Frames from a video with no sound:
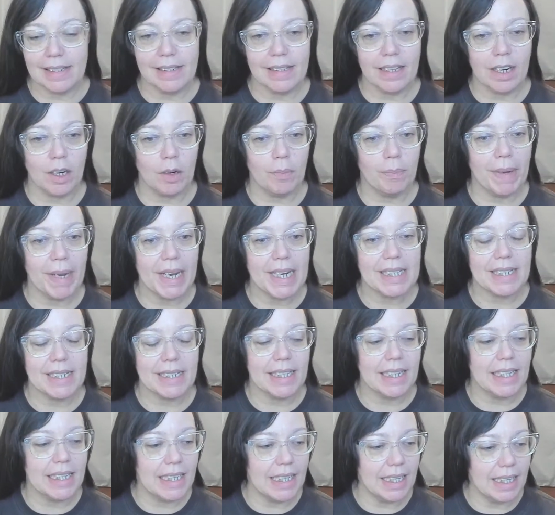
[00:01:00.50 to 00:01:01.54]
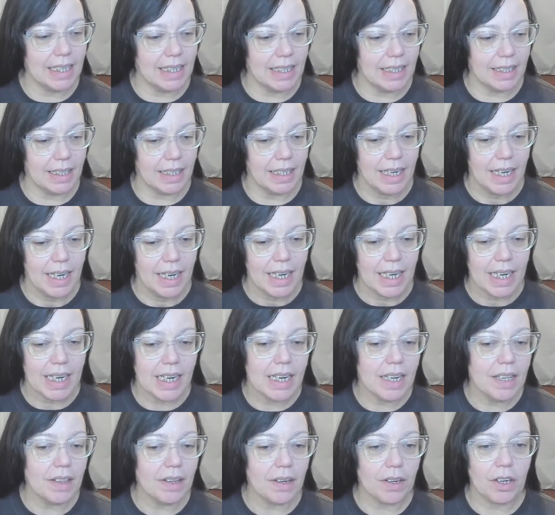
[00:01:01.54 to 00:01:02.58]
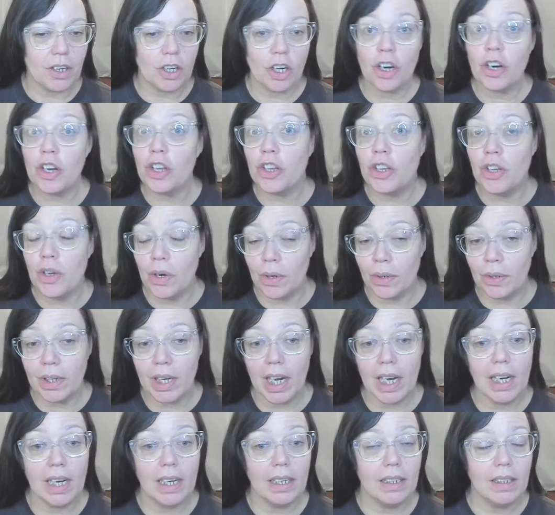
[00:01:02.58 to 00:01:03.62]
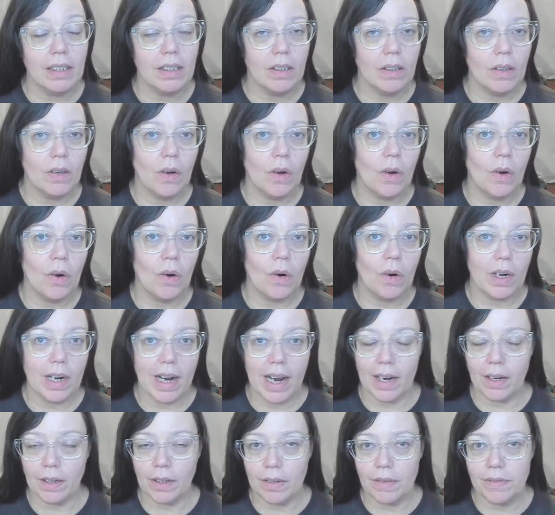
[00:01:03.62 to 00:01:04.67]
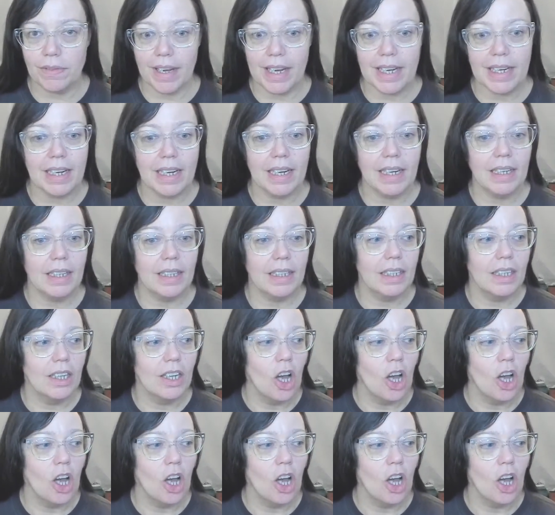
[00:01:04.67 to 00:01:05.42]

that are based in either yoga or Ayurveda,